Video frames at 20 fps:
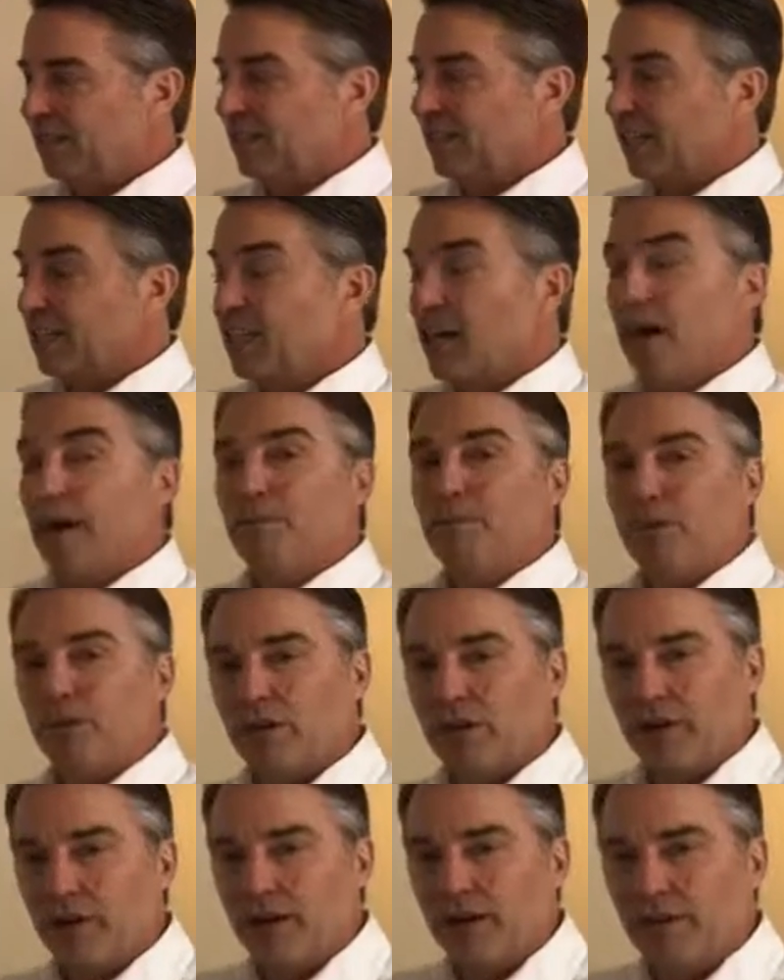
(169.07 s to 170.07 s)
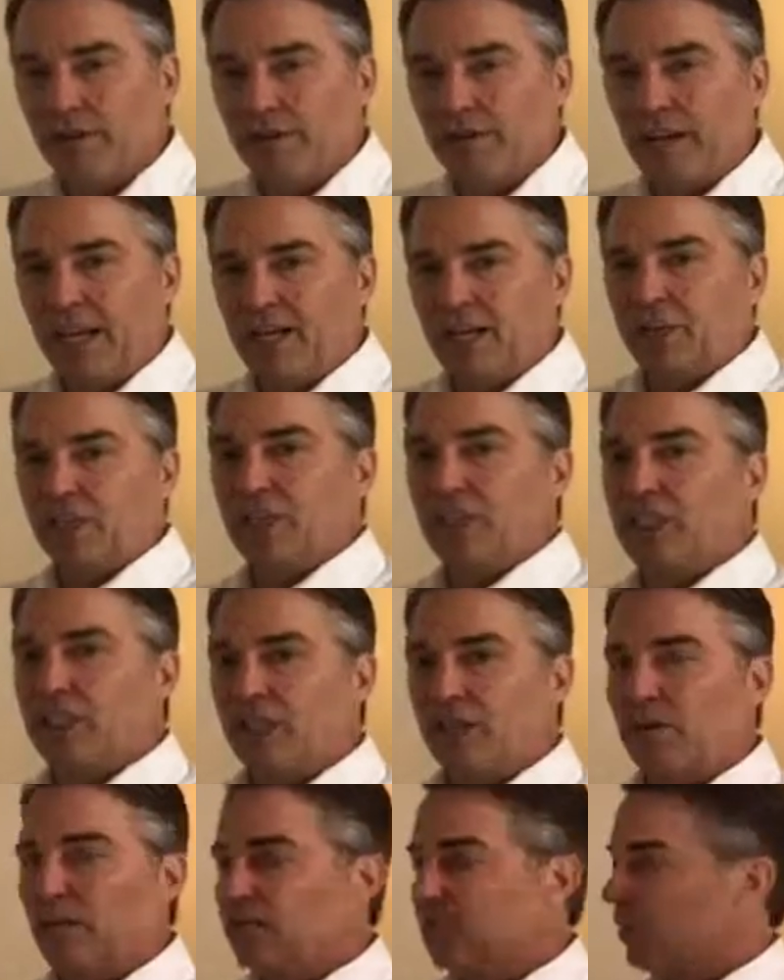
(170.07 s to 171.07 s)
number of energy
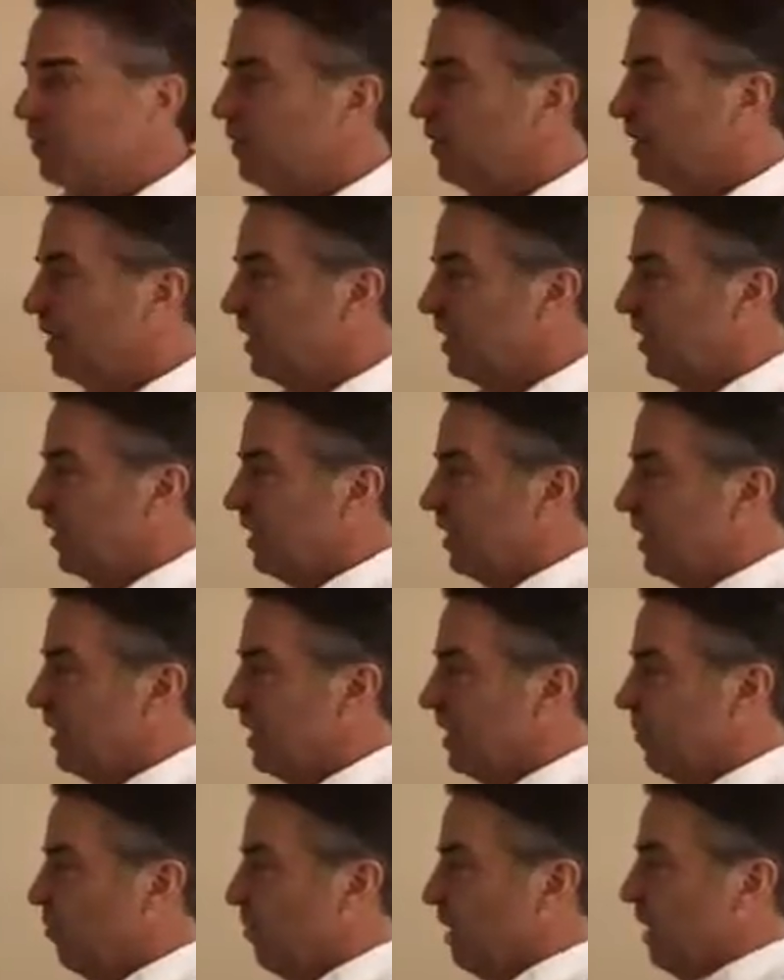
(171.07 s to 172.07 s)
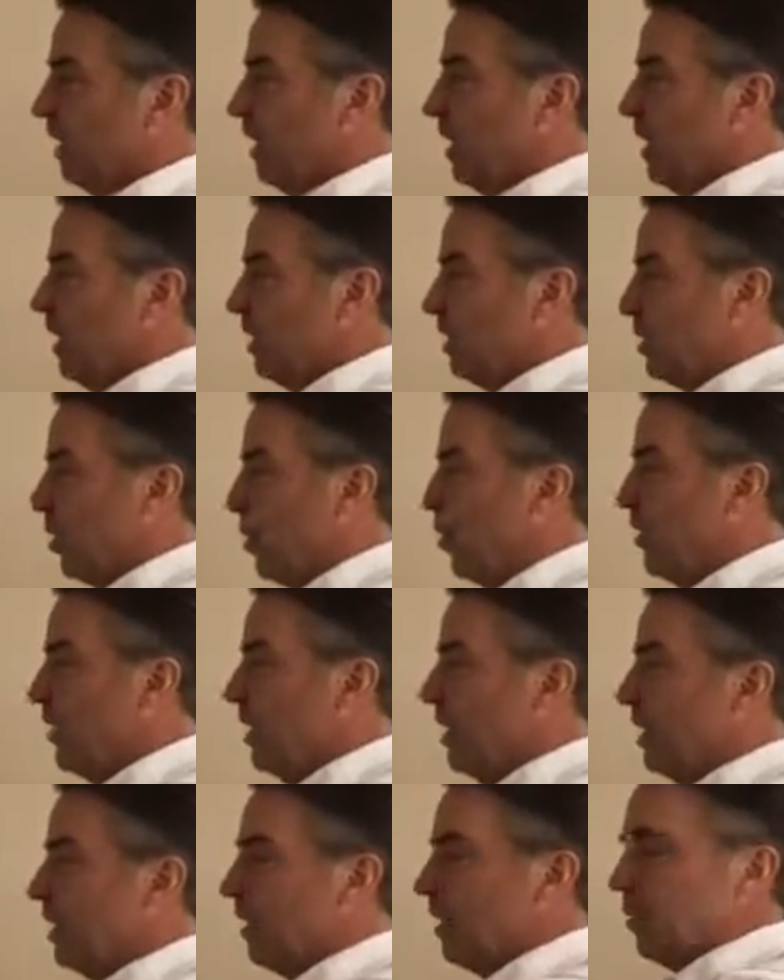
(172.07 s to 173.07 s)
generation facilities. And so
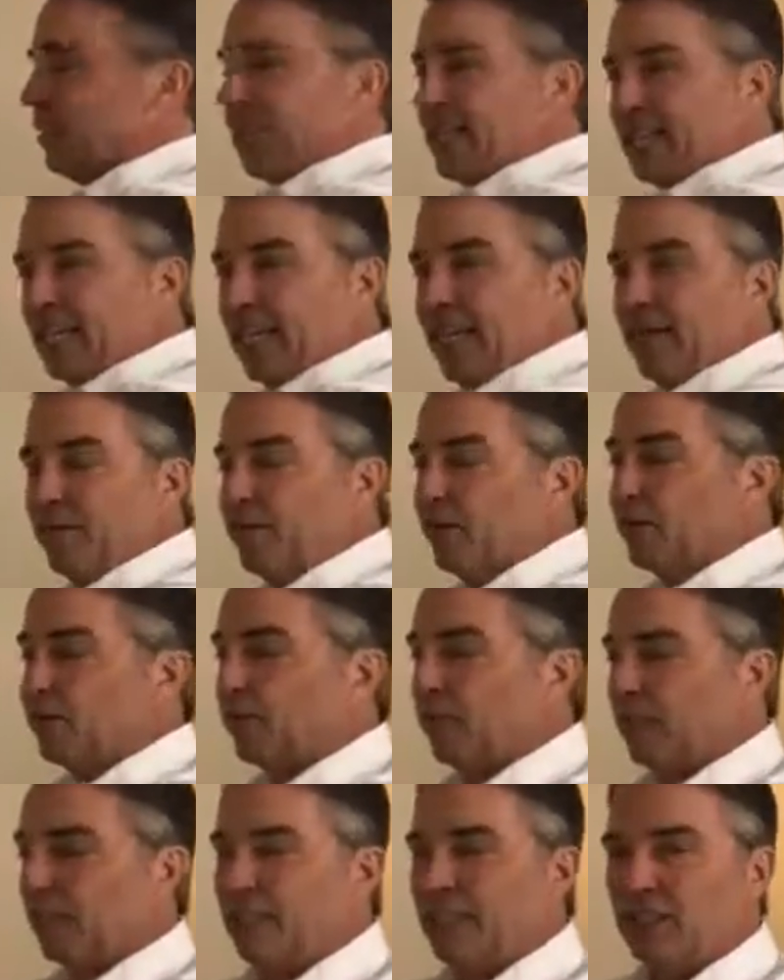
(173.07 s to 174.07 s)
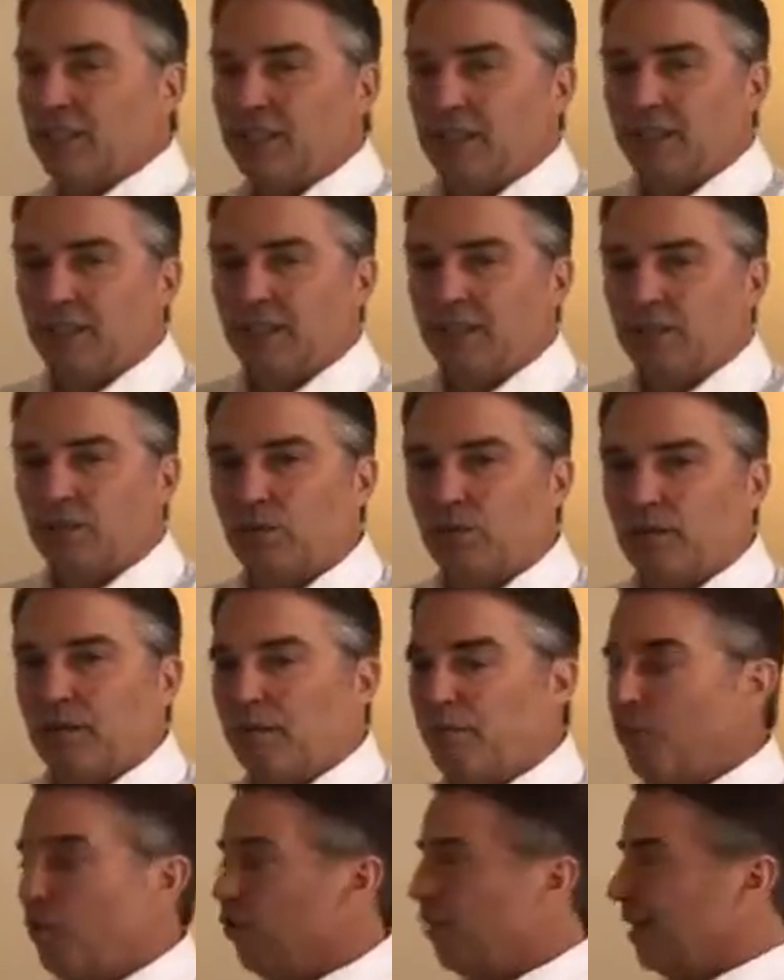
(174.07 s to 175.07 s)
there's this inverse relationship that's really
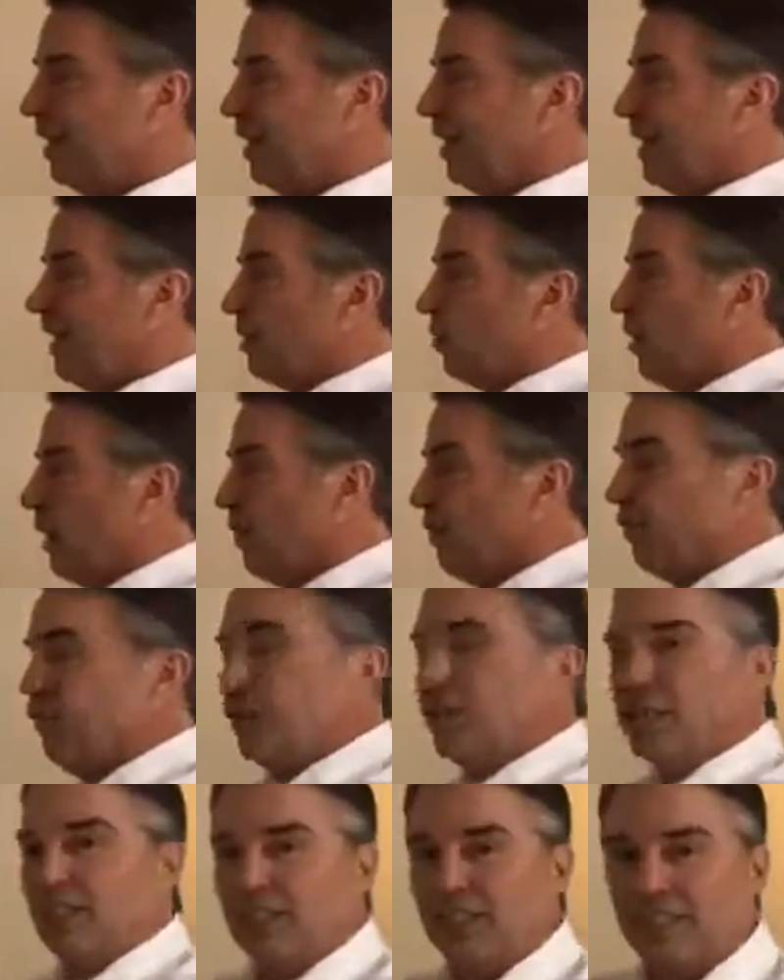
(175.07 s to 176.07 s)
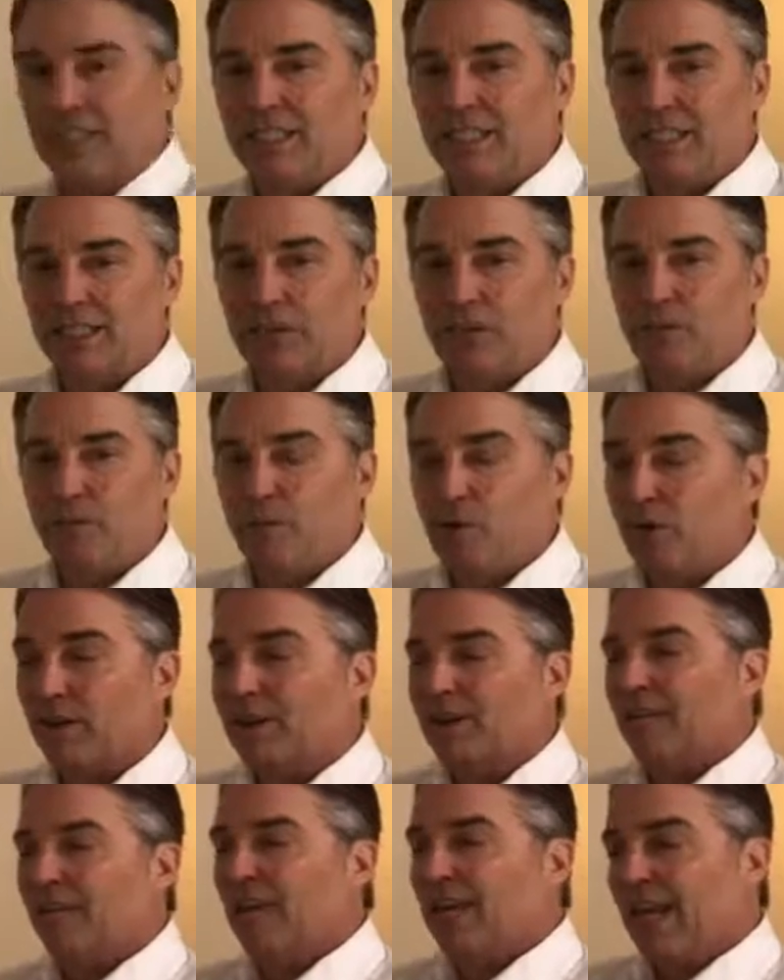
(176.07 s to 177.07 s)
important, and that's why efficiency is so
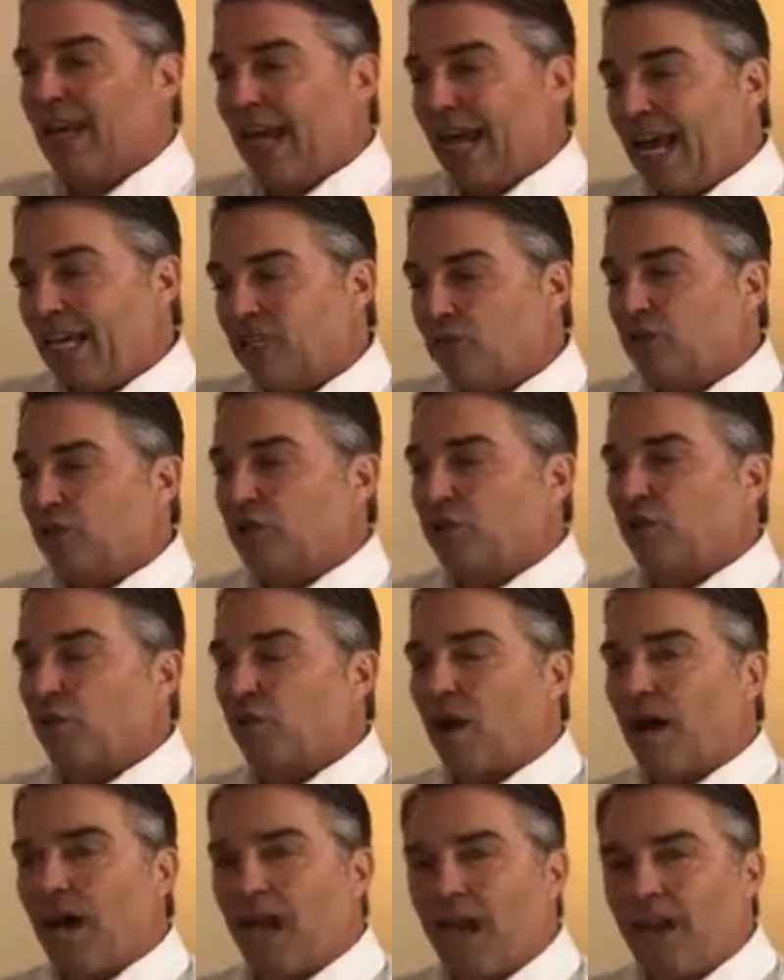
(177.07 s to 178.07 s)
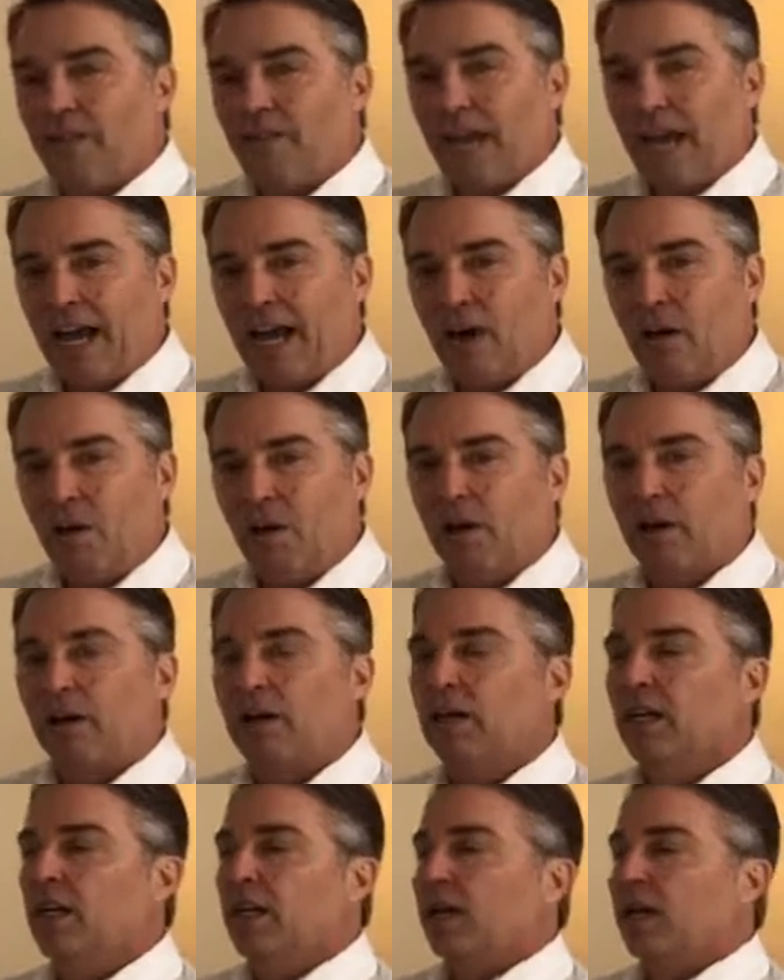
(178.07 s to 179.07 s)
important. As we drive our